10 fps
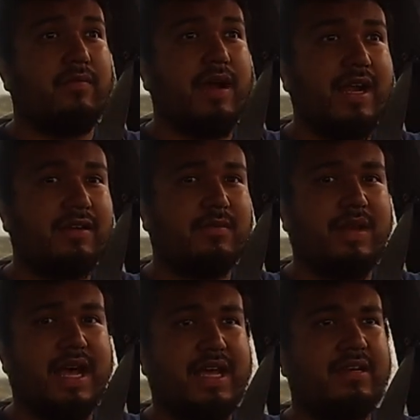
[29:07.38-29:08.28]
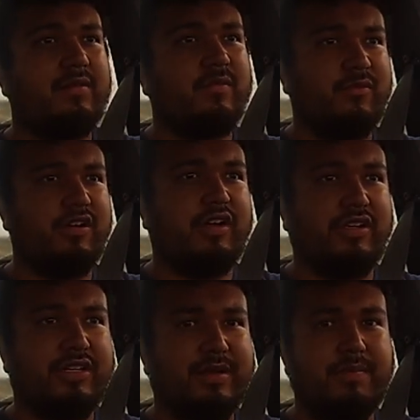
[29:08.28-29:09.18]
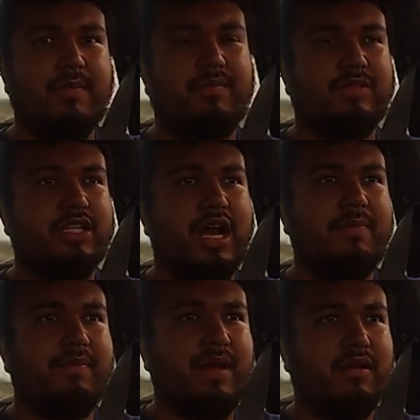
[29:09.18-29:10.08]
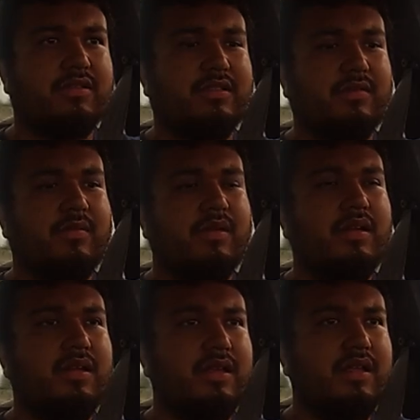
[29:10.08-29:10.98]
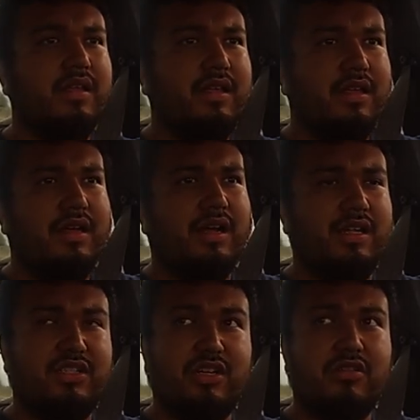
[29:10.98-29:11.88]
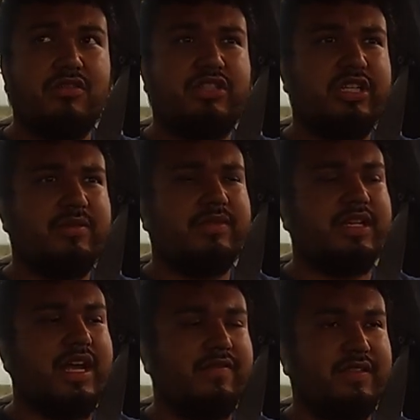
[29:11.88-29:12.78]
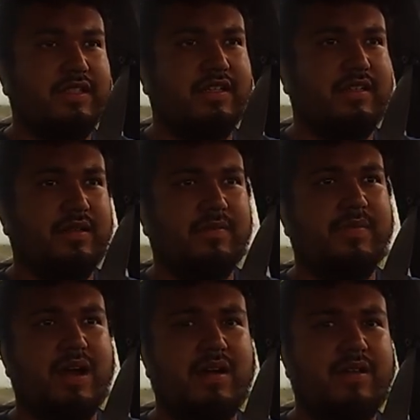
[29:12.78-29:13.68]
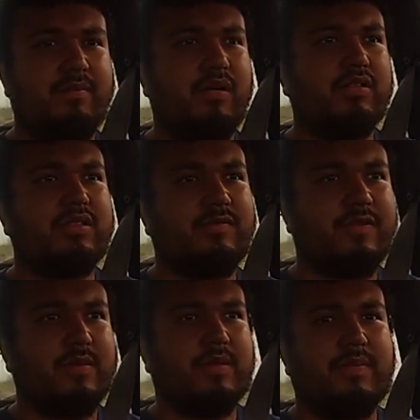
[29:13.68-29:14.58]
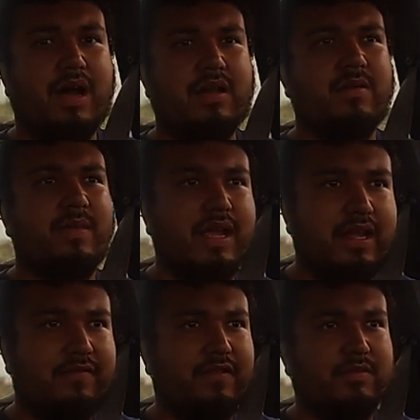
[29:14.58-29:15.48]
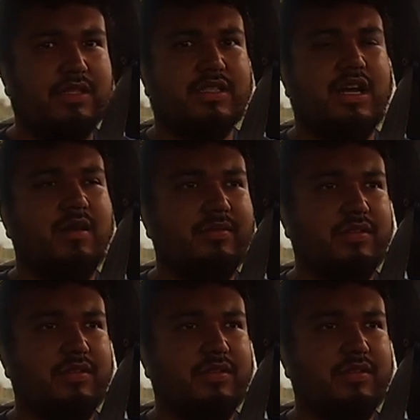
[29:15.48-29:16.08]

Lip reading: Rackham had them where you can top mount them. Jungle gyms, you have to bolt them from the bottom and from the top.